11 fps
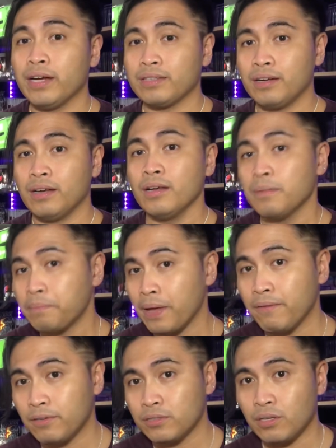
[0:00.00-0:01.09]
to pay
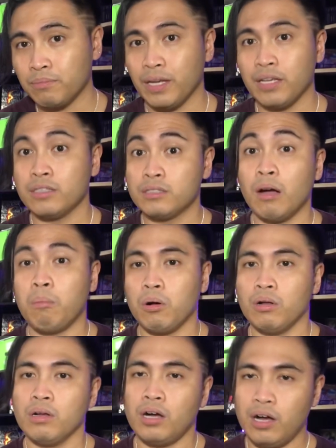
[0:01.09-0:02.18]
for something
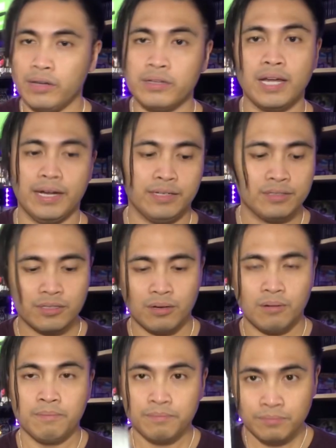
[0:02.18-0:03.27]
double online. So
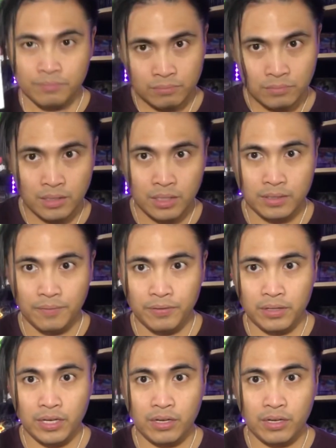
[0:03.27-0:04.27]
definitely, you